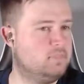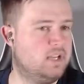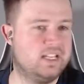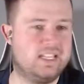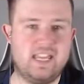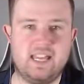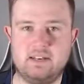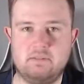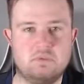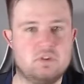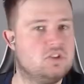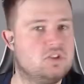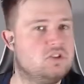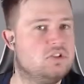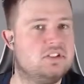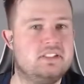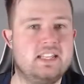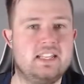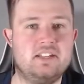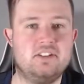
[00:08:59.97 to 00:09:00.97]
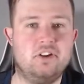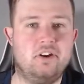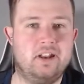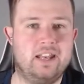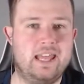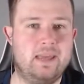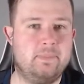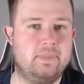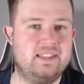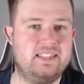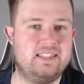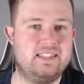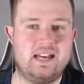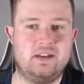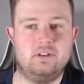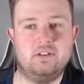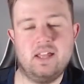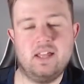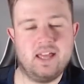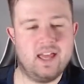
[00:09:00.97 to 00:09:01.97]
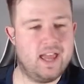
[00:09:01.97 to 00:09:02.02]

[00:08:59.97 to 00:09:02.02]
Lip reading: Again, did not let me down